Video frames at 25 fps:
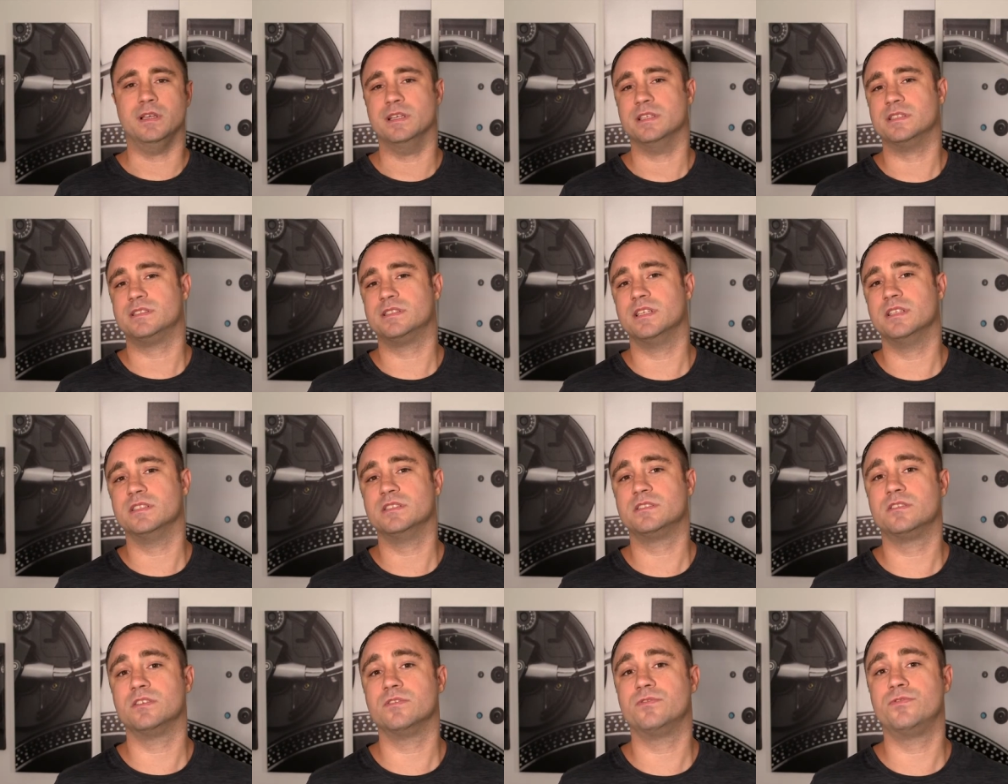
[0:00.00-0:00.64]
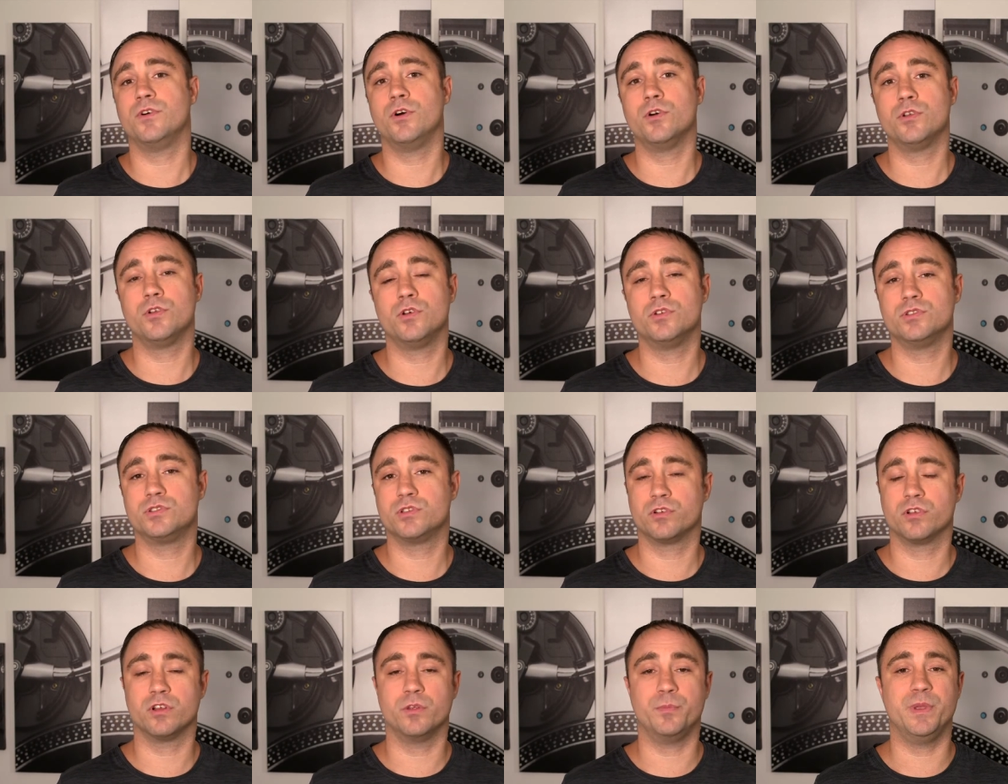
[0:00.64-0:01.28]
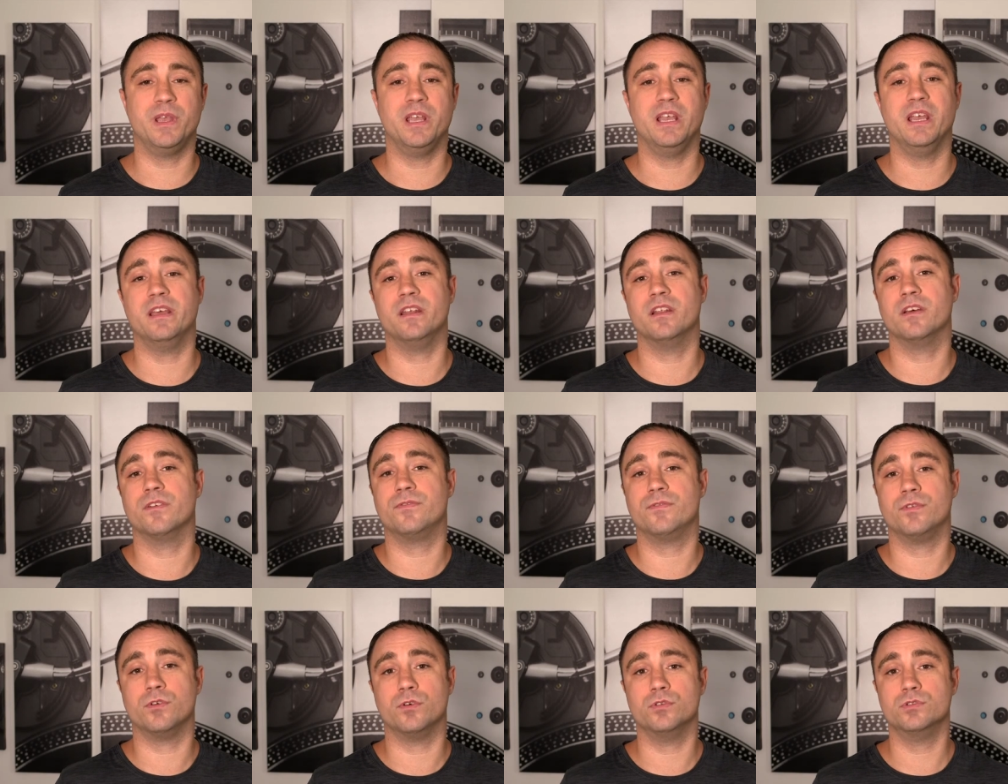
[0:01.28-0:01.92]
Since the photos are going to be in
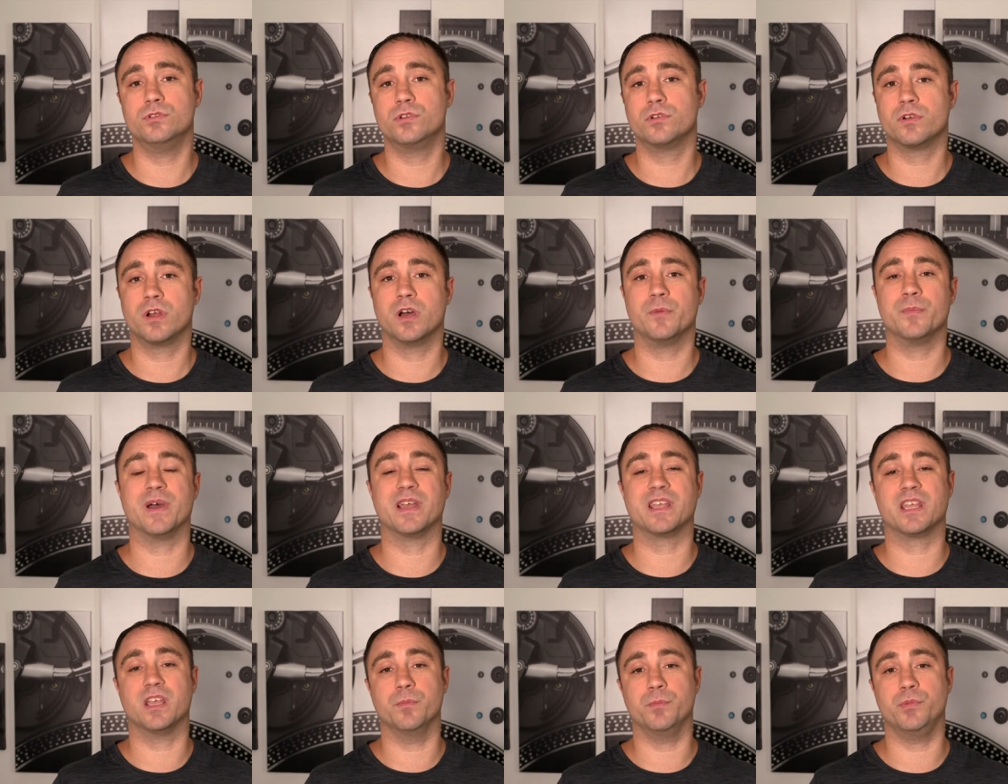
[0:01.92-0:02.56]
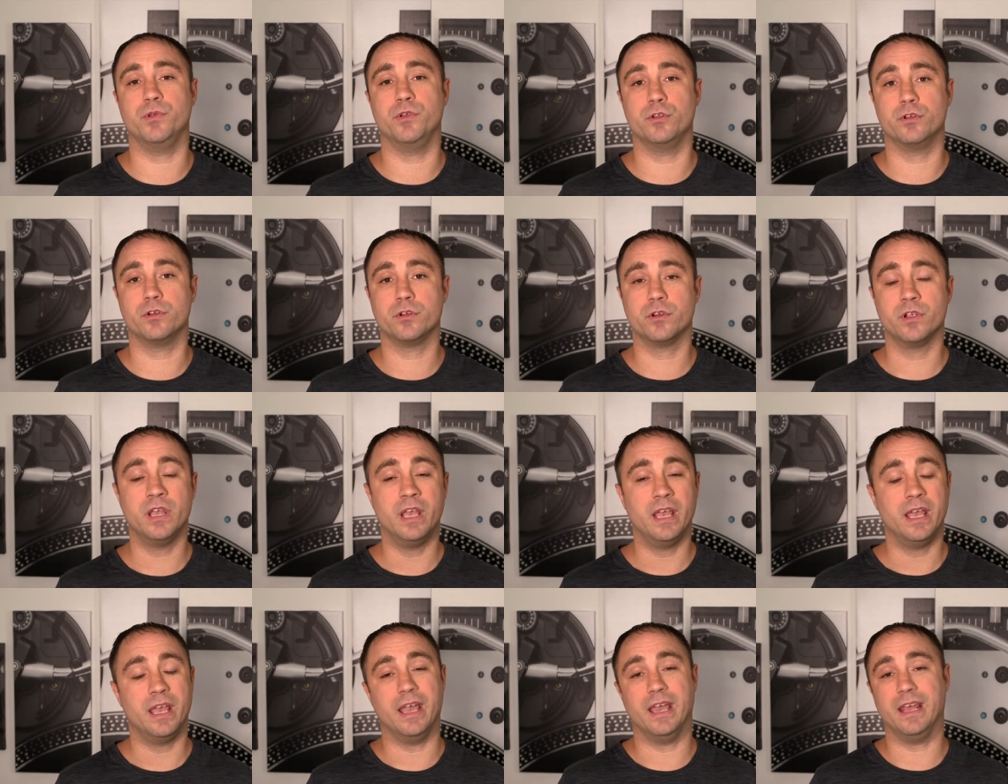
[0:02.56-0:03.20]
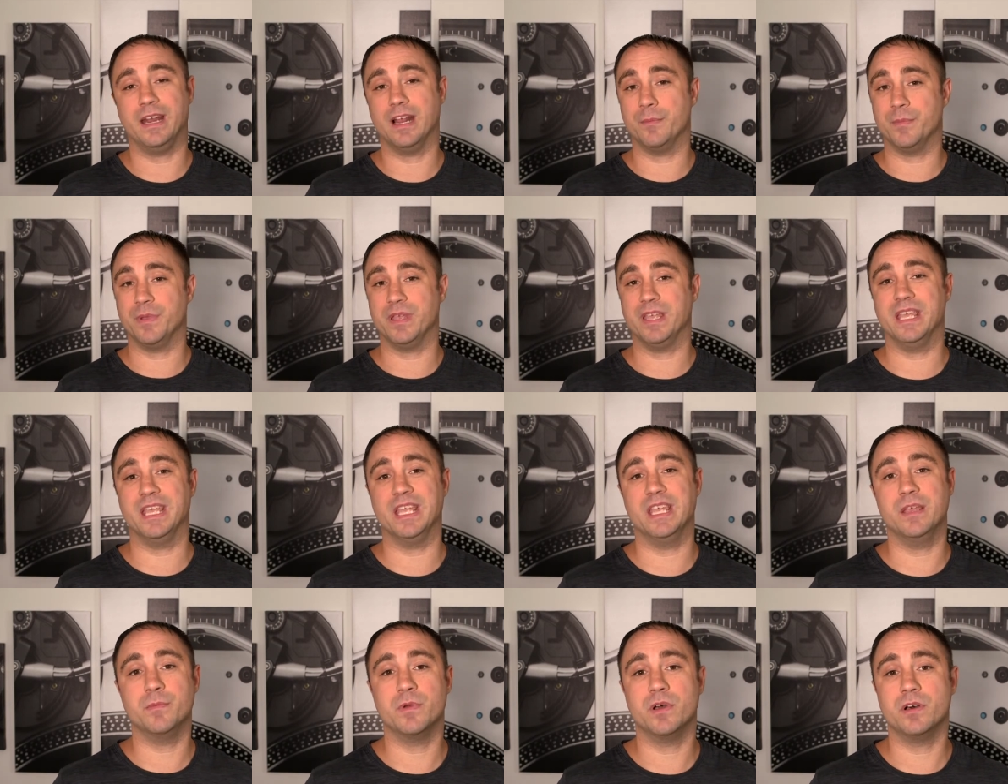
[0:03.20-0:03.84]
a folder on my computer and I'm
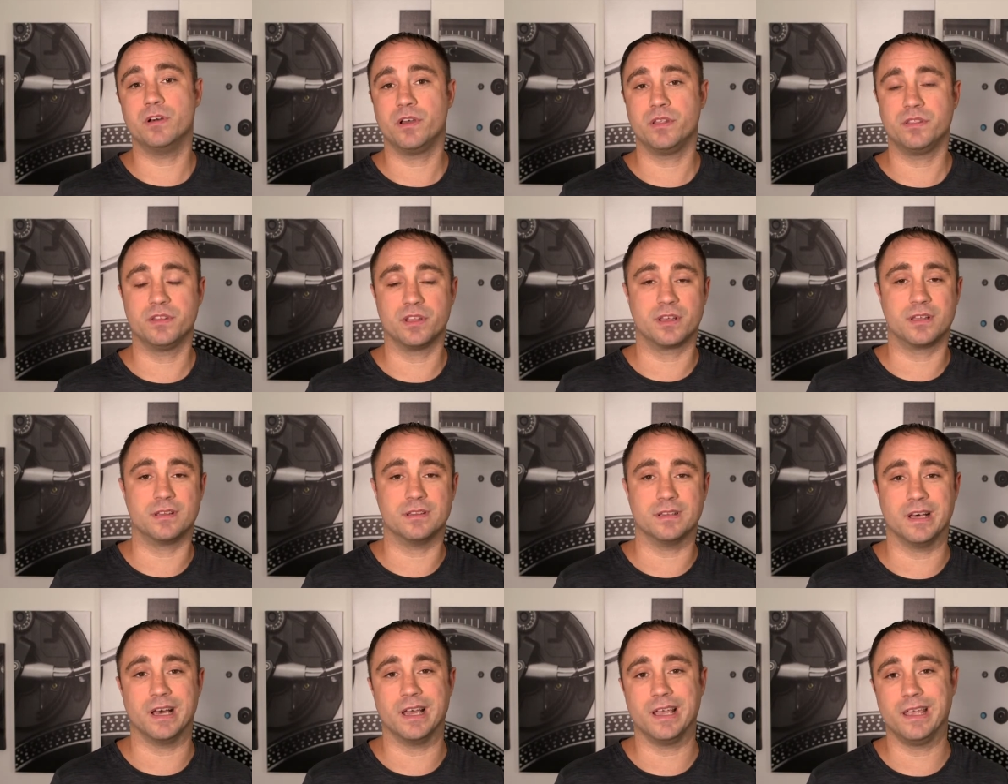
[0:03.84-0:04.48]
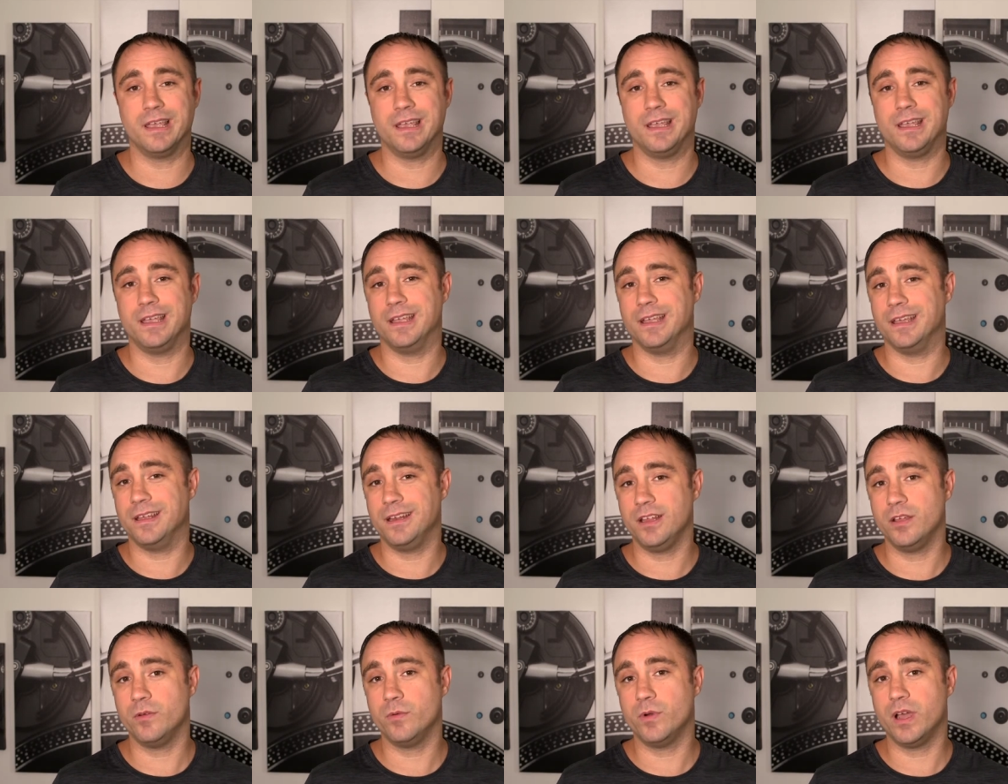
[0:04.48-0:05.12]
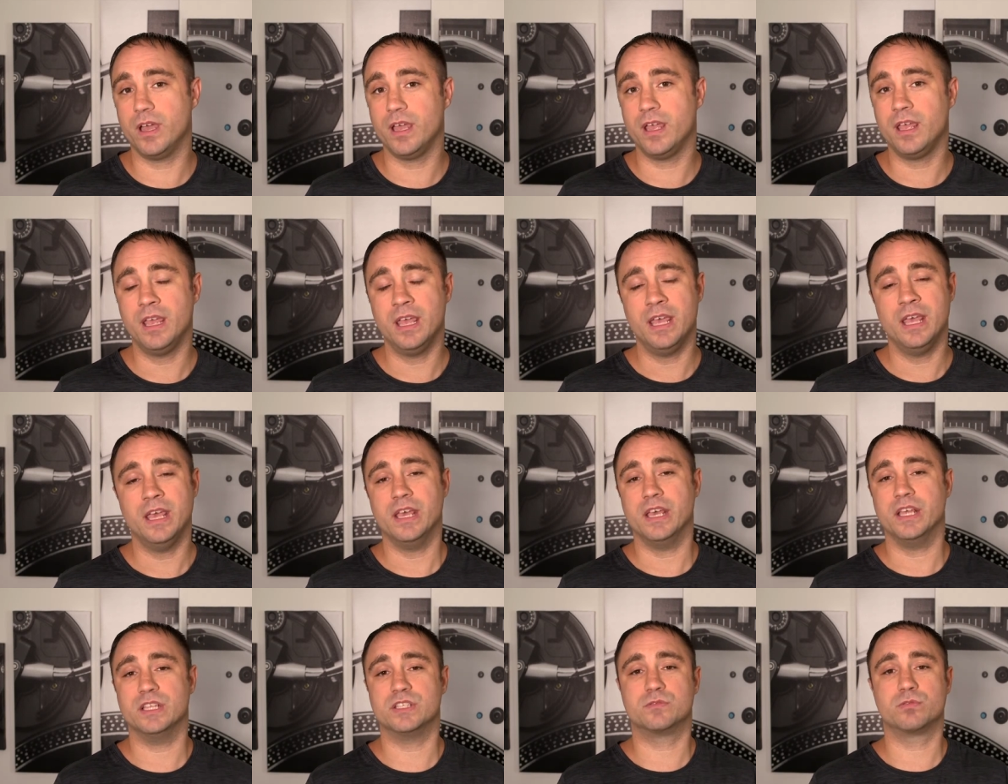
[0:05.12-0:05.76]
emailing the client anyway,
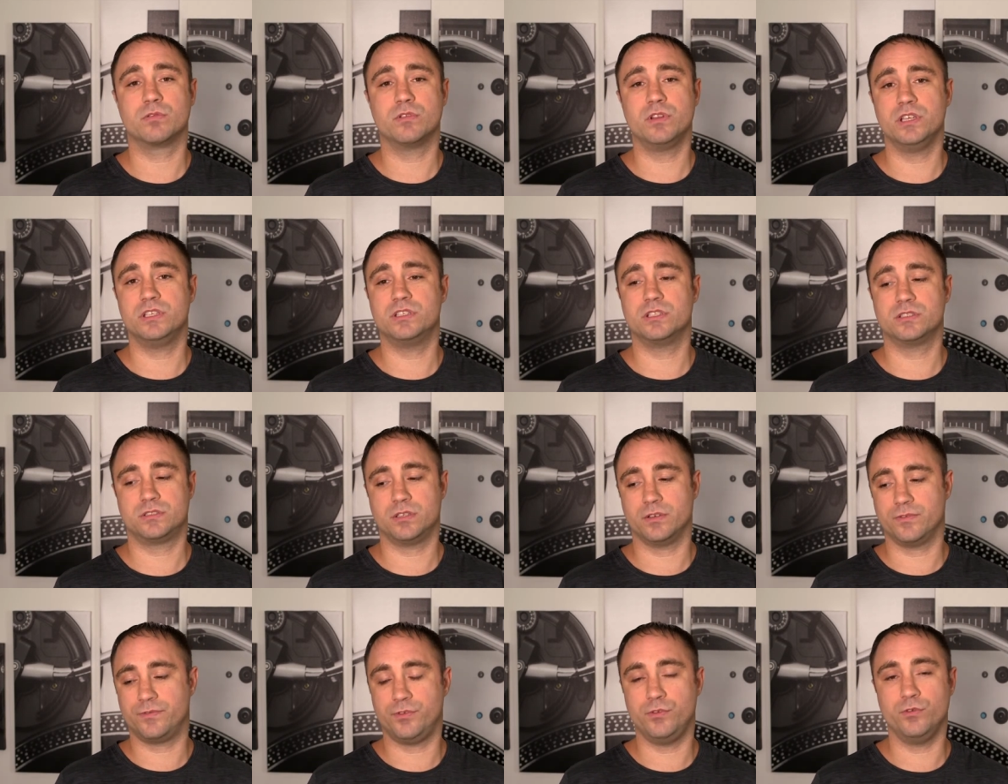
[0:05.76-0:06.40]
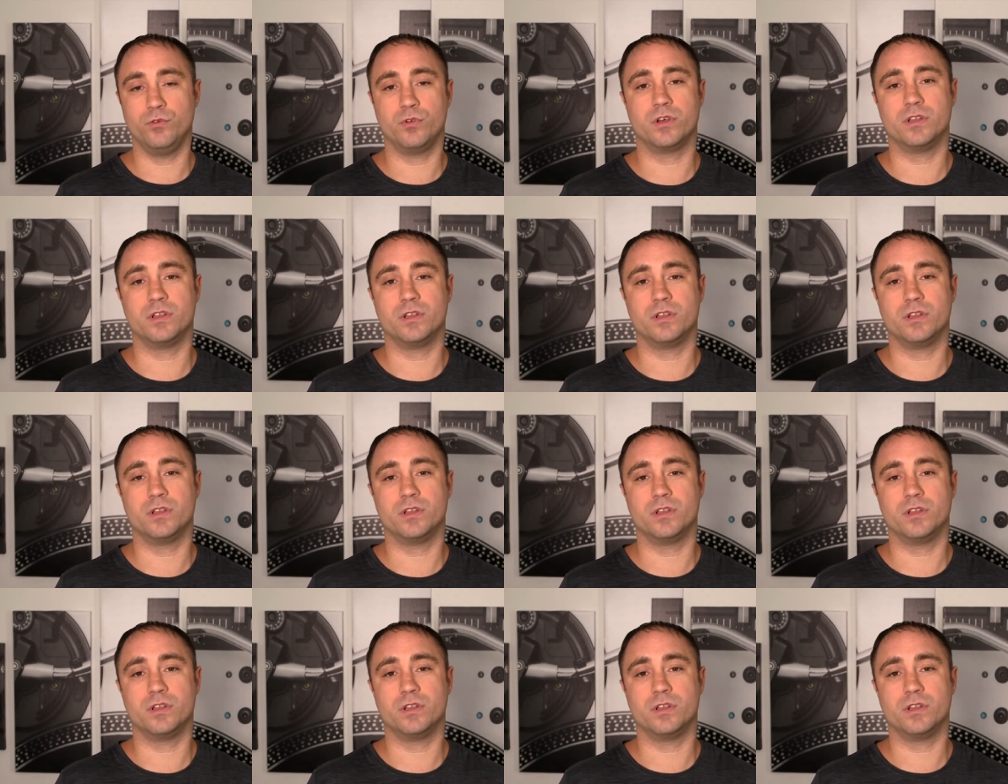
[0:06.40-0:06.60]
it's really just a few